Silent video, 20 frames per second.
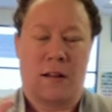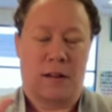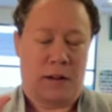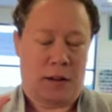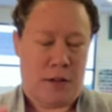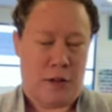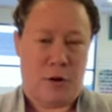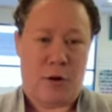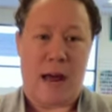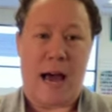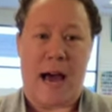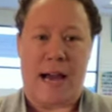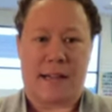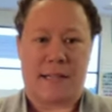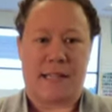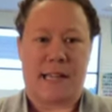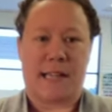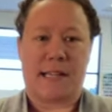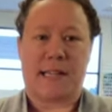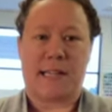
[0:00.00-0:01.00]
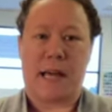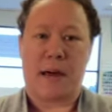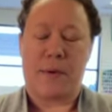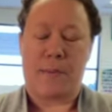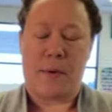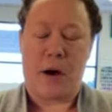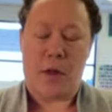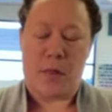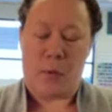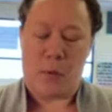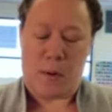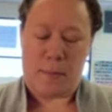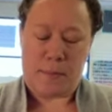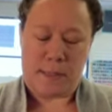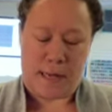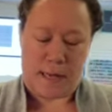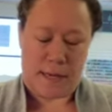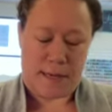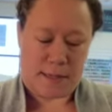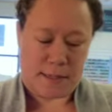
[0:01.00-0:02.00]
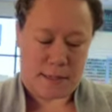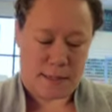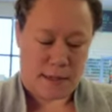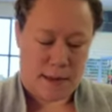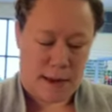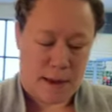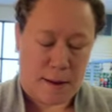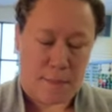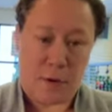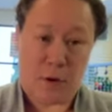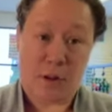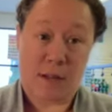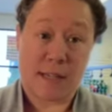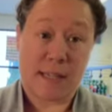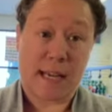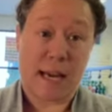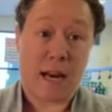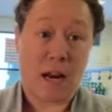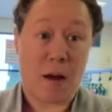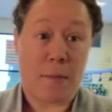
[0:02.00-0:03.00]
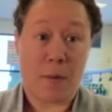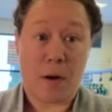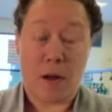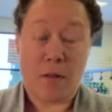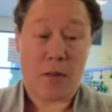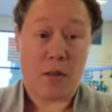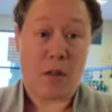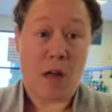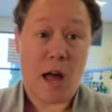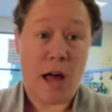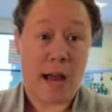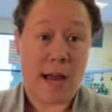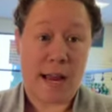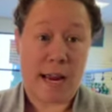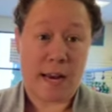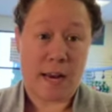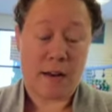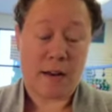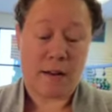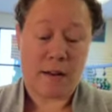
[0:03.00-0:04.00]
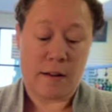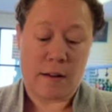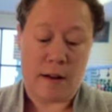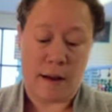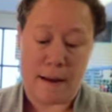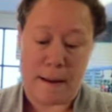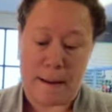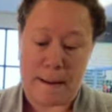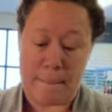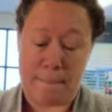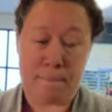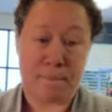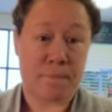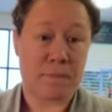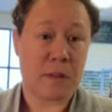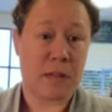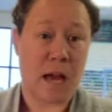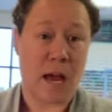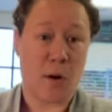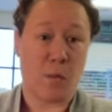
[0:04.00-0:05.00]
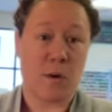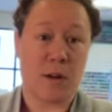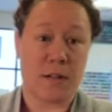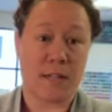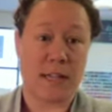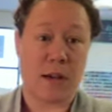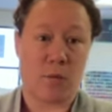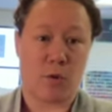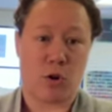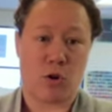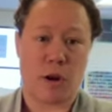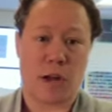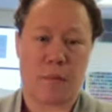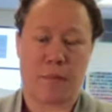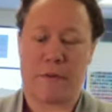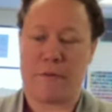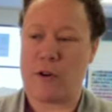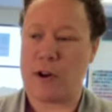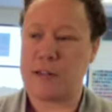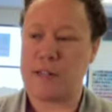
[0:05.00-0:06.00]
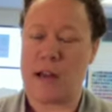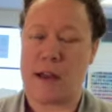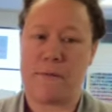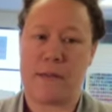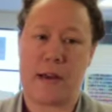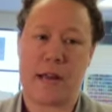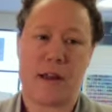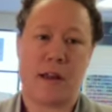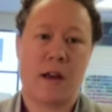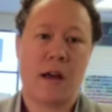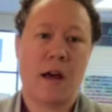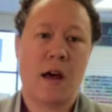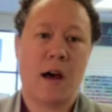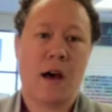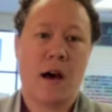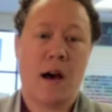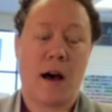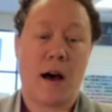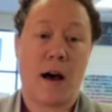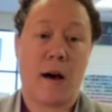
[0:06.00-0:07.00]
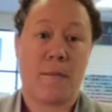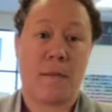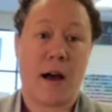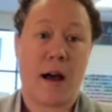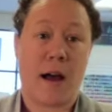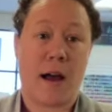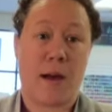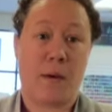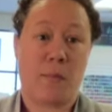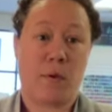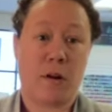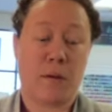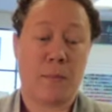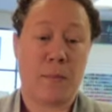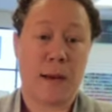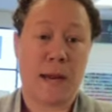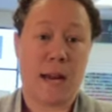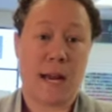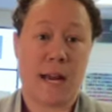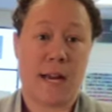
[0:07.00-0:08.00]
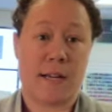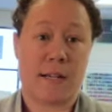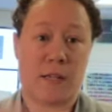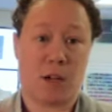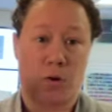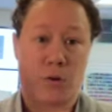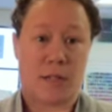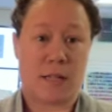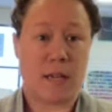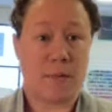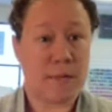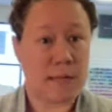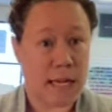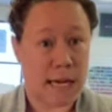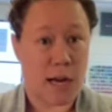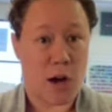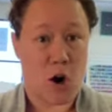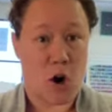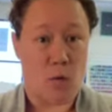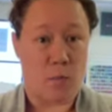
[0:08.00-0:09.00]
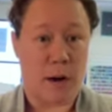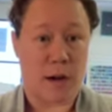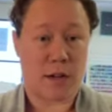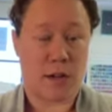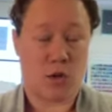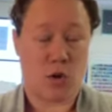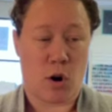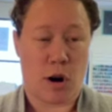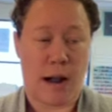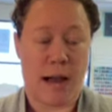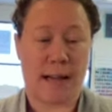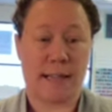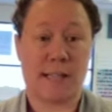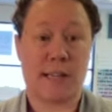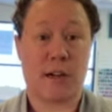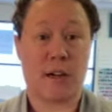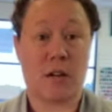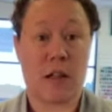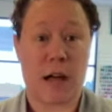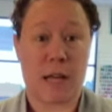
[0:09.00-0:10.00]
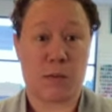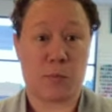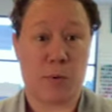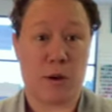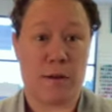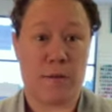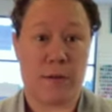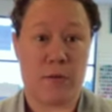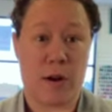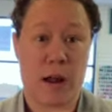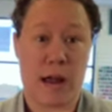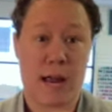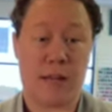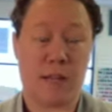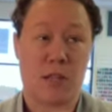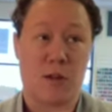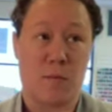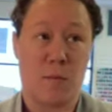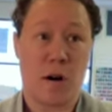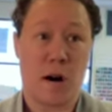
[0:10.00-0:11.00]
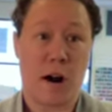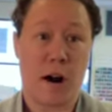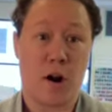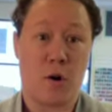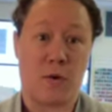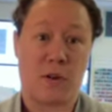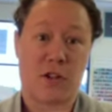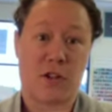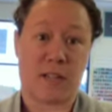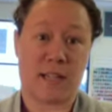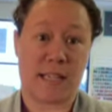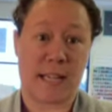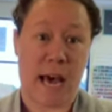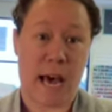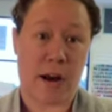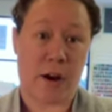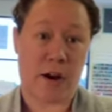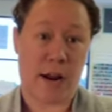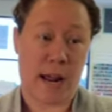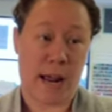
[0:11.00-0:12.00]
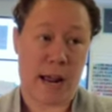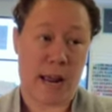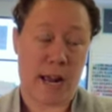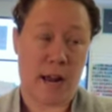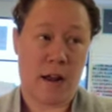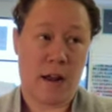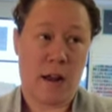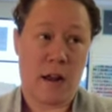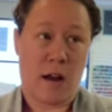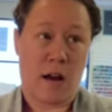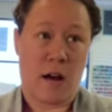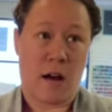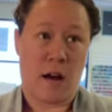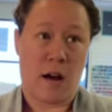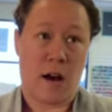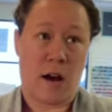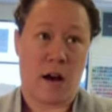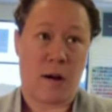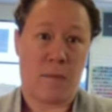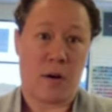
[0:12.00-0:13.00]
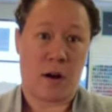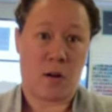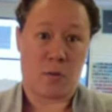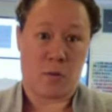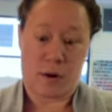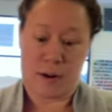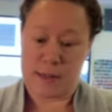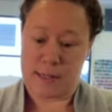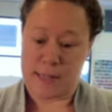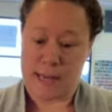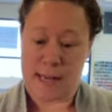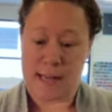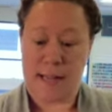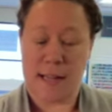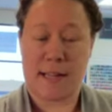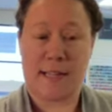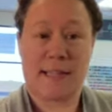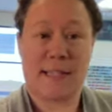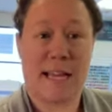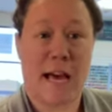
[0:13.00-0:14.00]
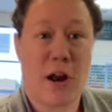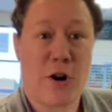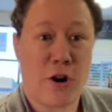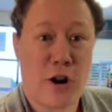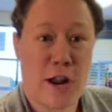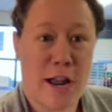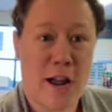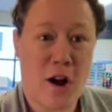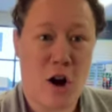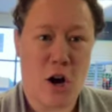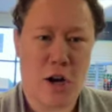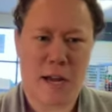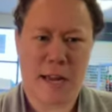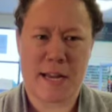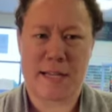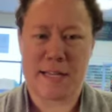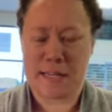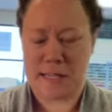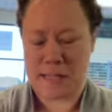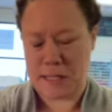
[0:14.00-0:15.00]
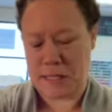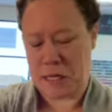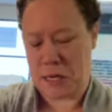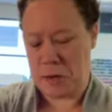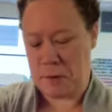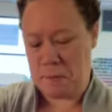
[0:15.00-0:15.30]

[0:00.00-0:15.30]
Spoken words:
you to access them on the website. You can sign up online. I will say real quick before I dive in, I will be, so Seems Like Home Next Door has their class preview night tomorrow, which is Saturday. What is that? That's Saturday, August